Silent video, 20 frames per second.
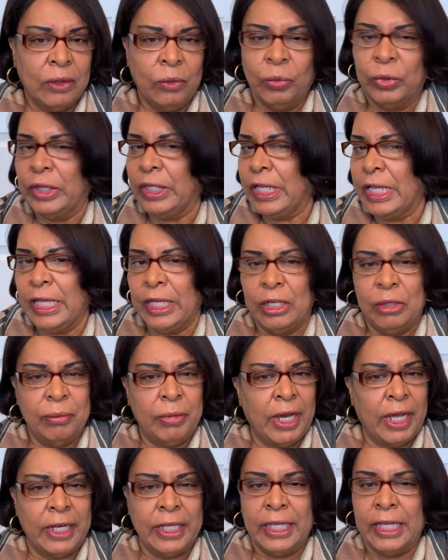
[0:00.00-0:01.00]
with
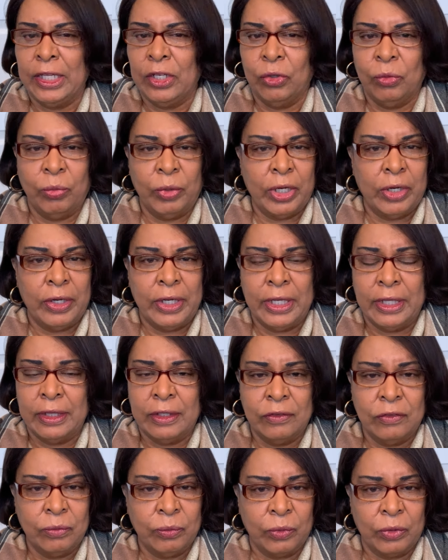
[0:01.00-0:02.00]
anybody, anywhere in
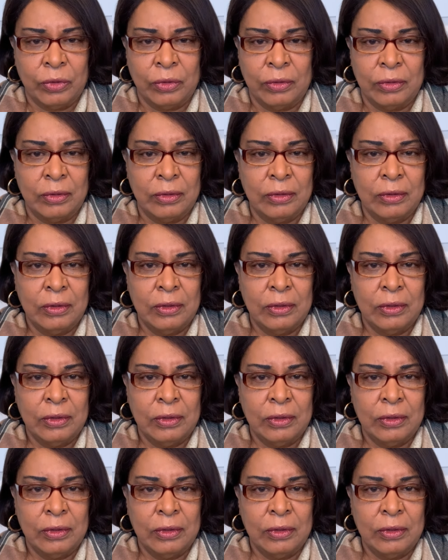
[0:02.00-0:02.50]
this world.